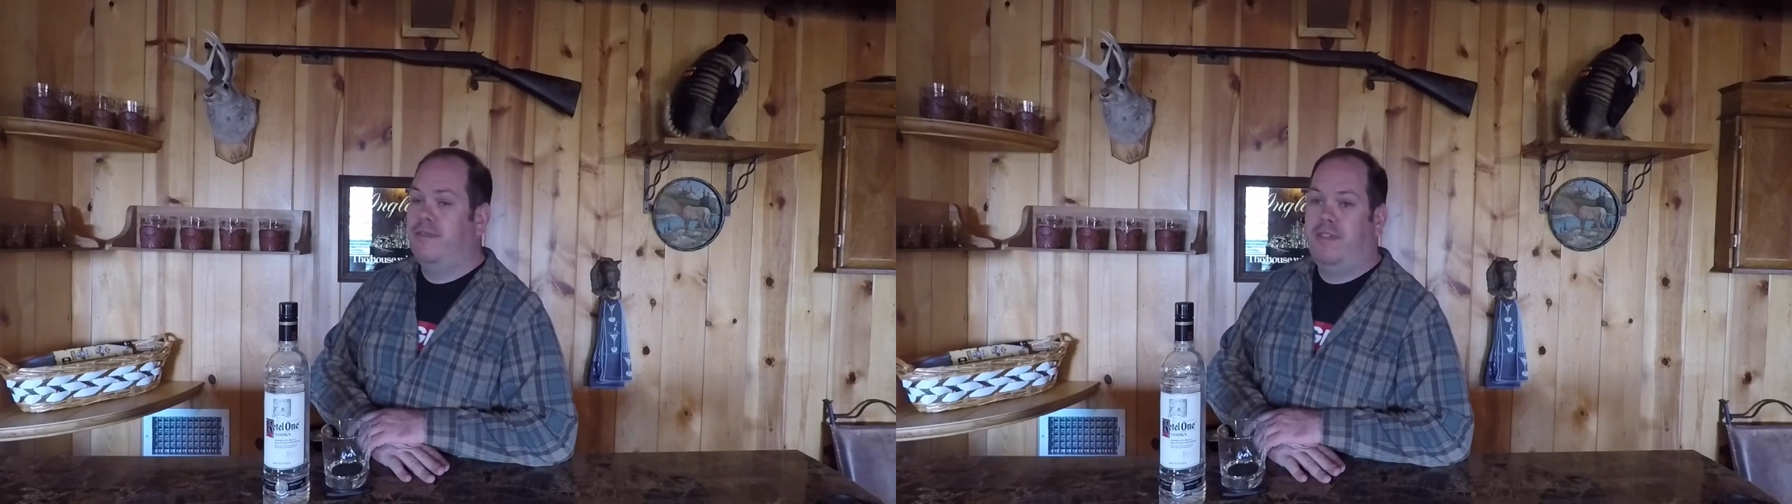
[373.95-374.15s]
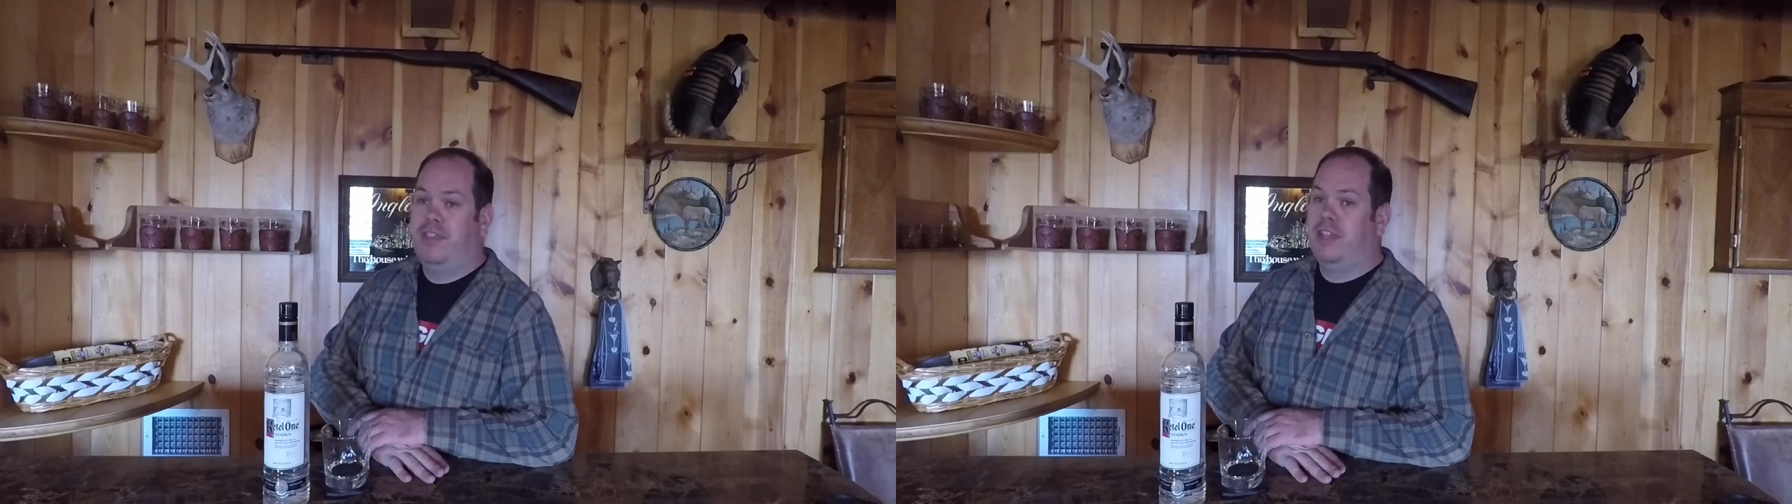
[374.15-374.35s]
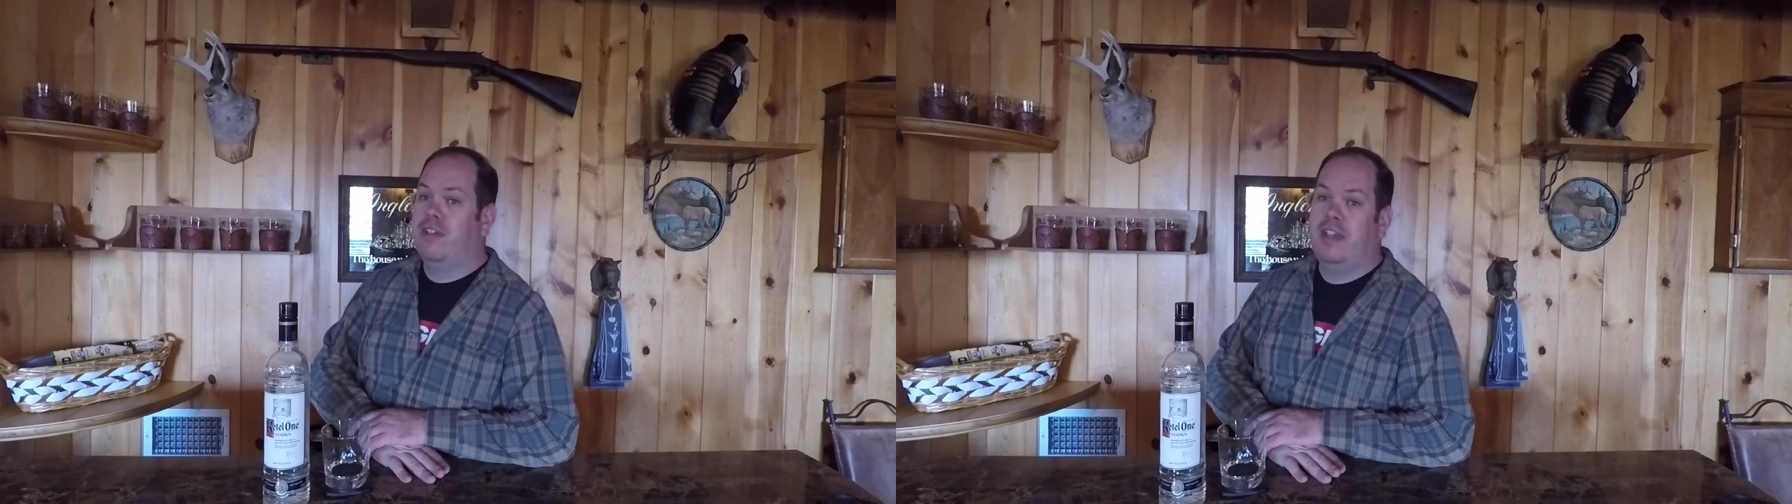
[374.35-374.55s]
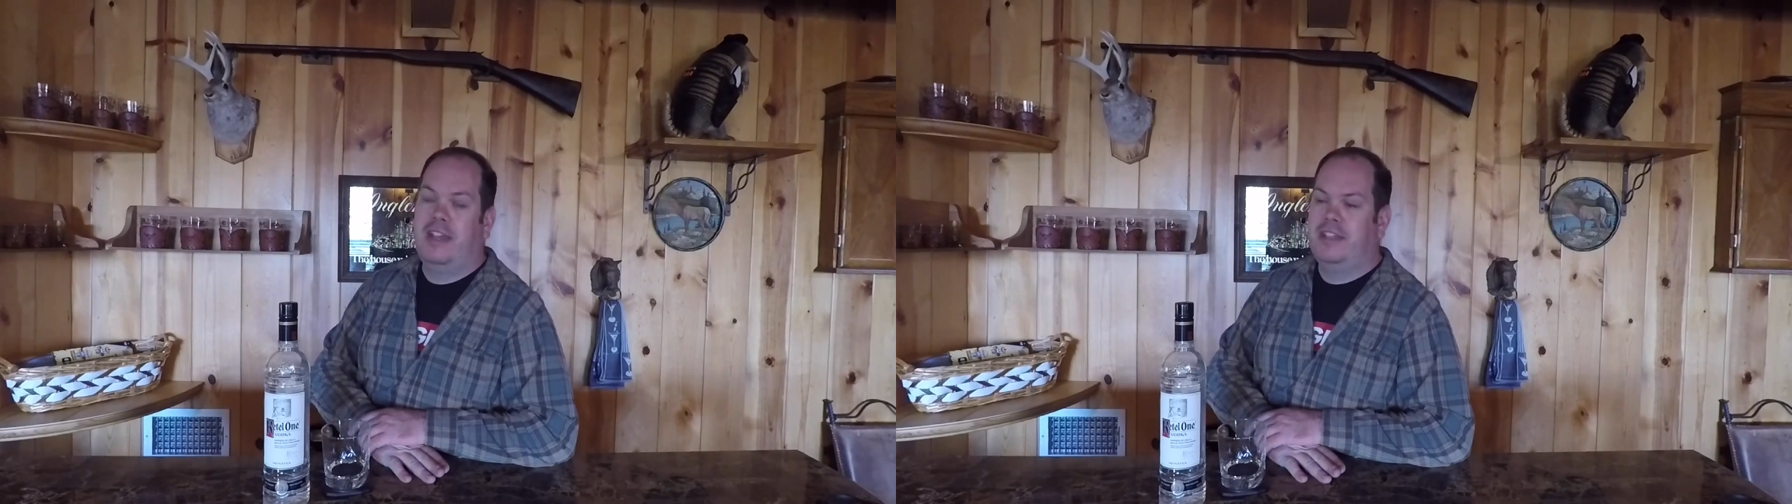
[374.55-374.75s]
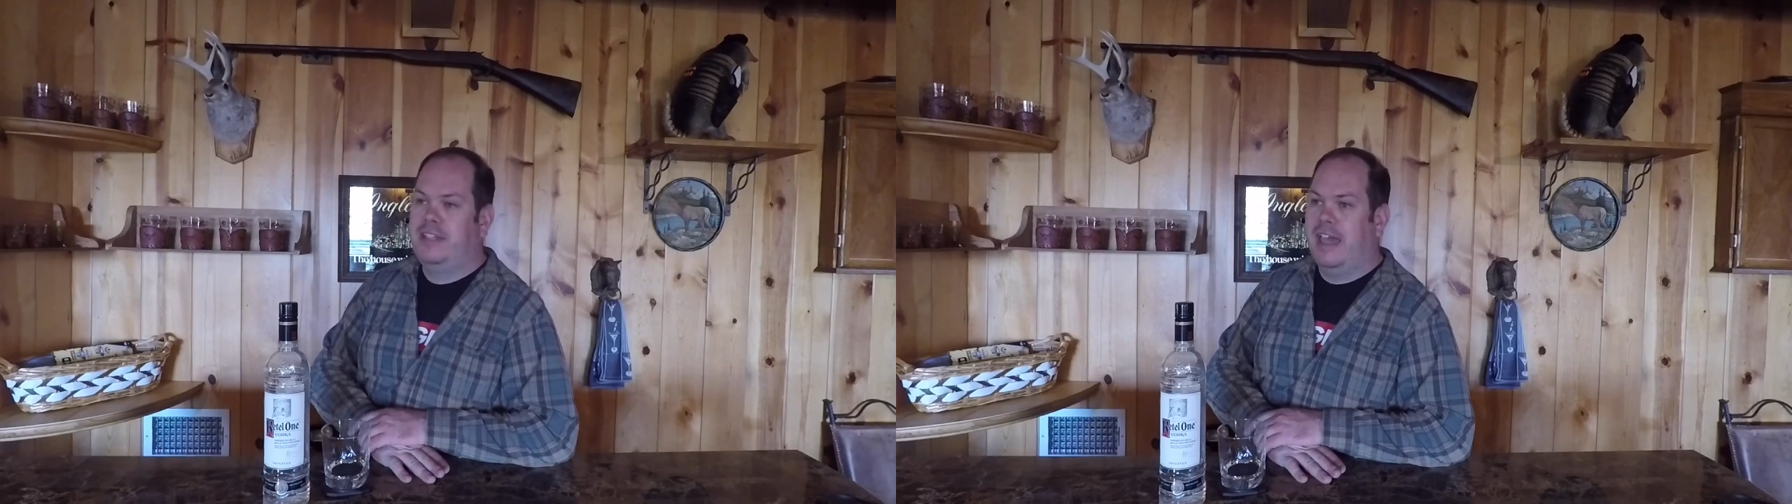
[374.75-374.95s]
If you think you're
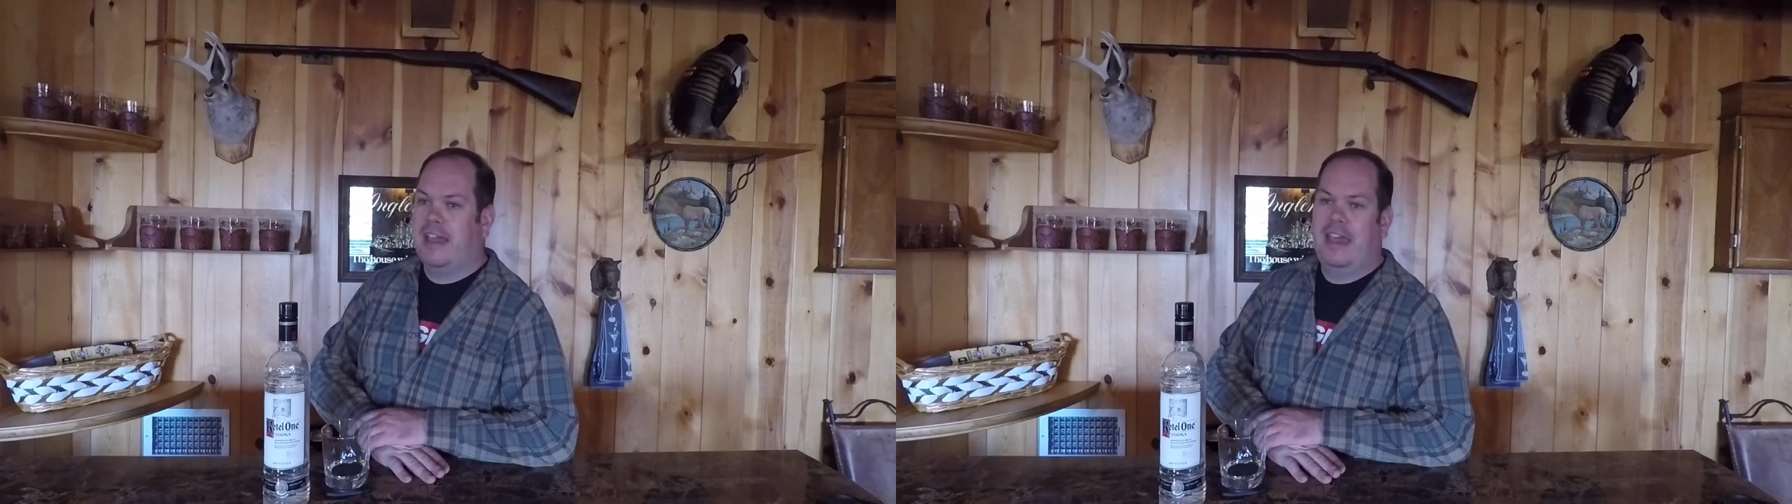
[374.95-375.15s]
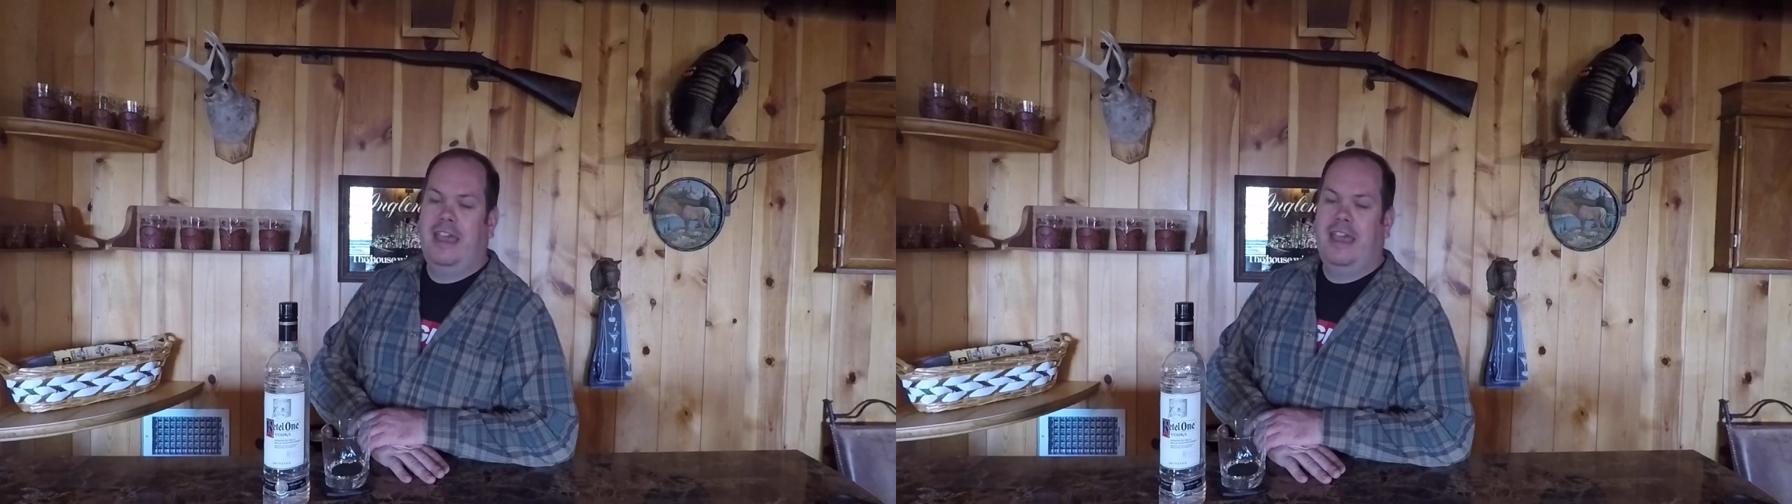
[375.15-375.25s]
getting sick,